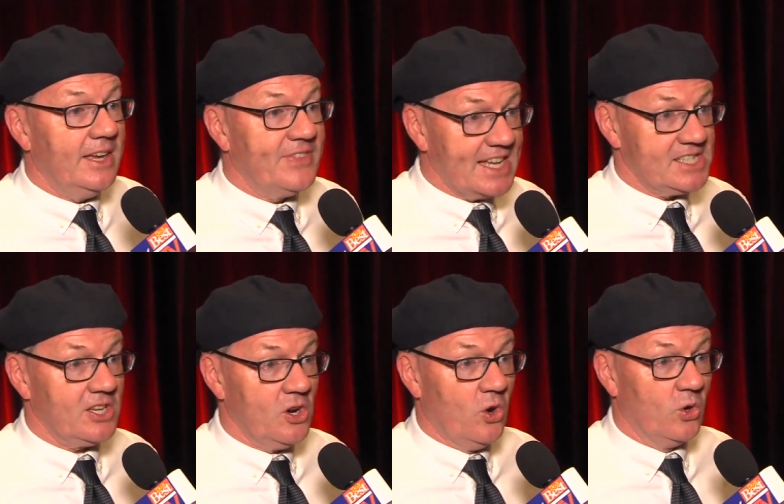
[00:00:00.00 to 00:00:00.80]
if that's
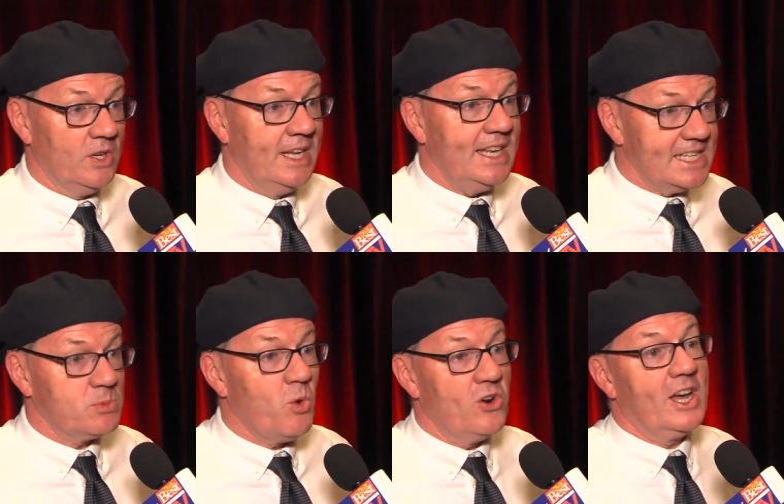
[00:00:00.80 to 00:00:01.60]
the goal,
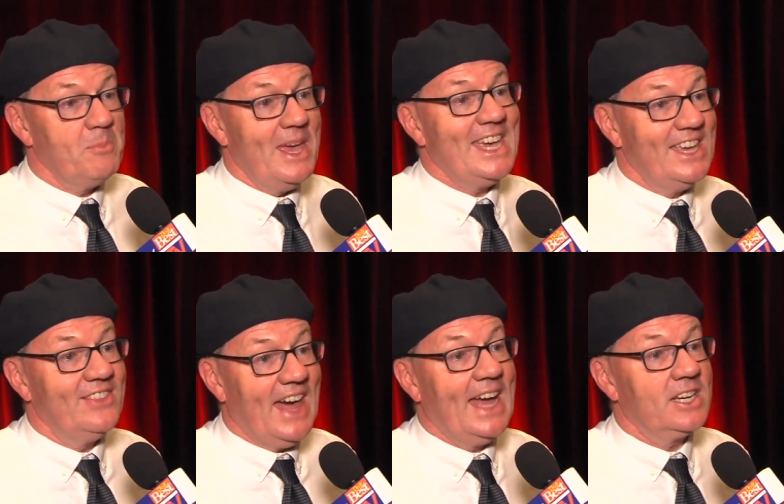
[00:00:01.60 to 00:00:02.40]
let's work on
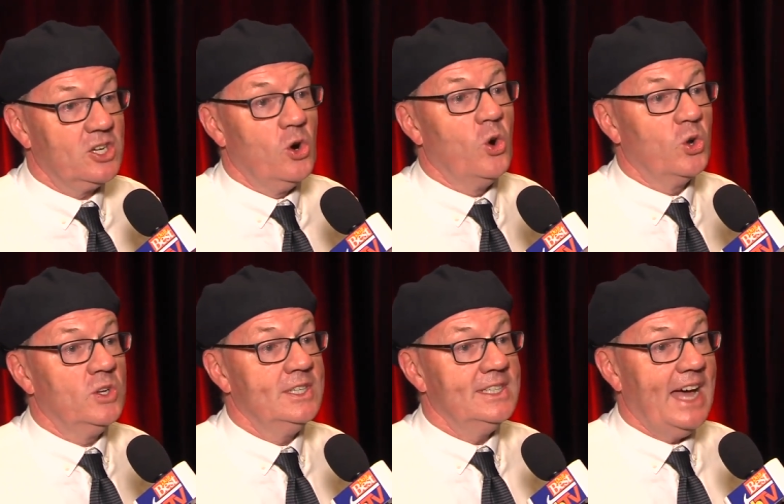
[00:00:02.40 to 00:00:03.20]
making that
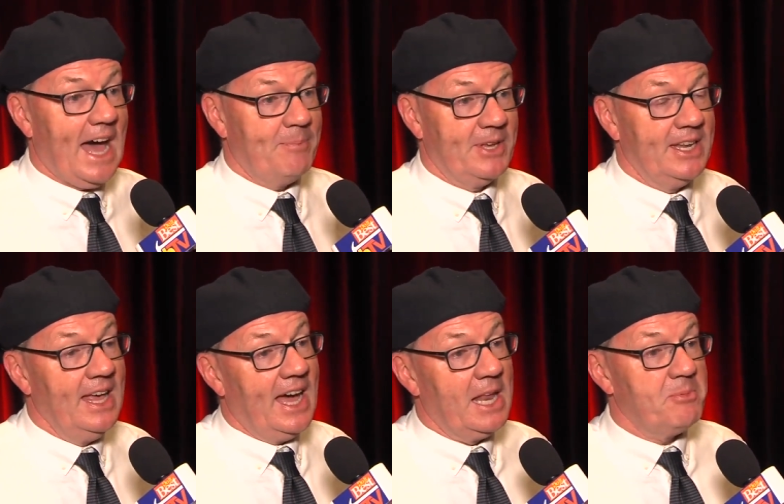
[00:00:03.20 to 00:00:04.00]
goal happen. Mm
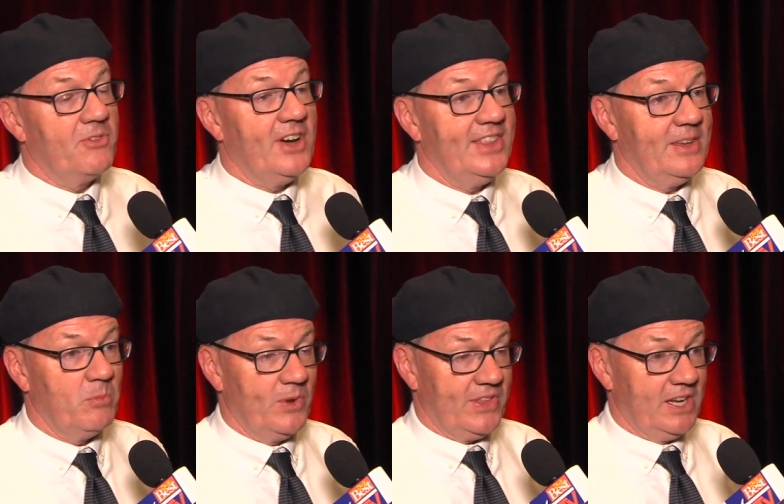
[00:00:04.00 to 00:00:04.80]
-hmm. And I provide
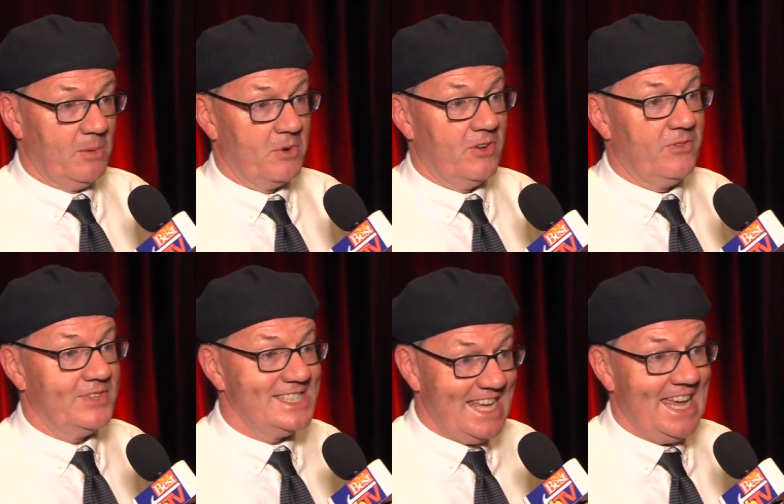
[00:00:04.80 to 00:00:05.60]
them with a number of
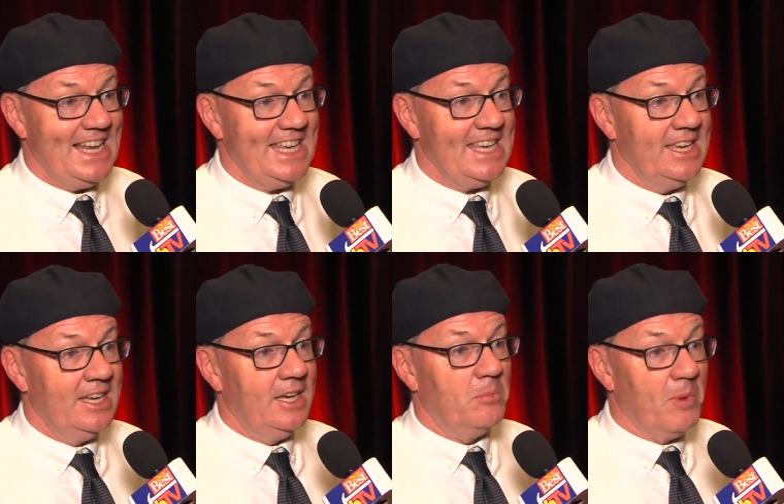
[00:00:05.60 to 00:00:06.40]
daily
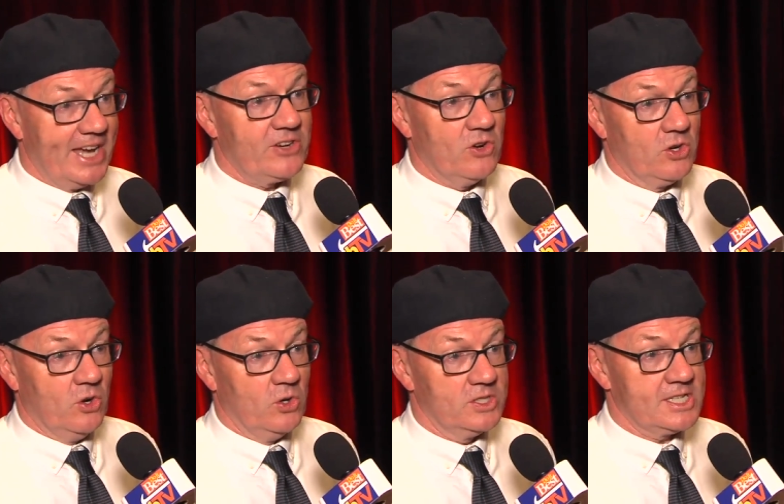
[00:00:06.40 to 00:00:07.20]
micro
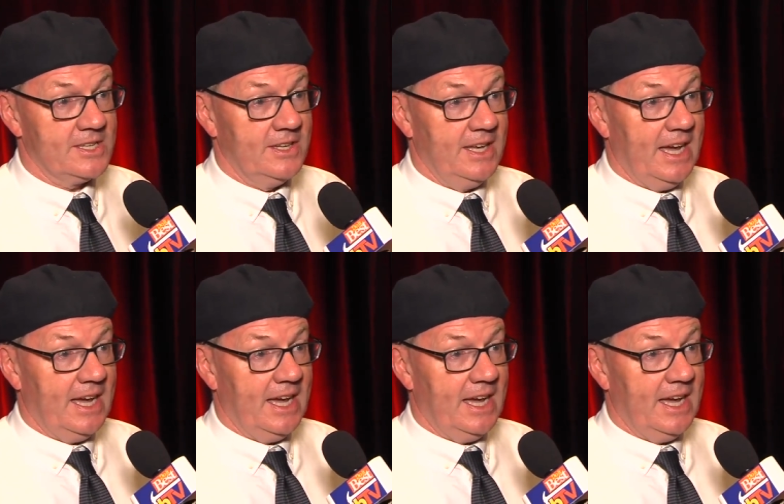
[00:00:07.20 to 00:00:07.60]
goals.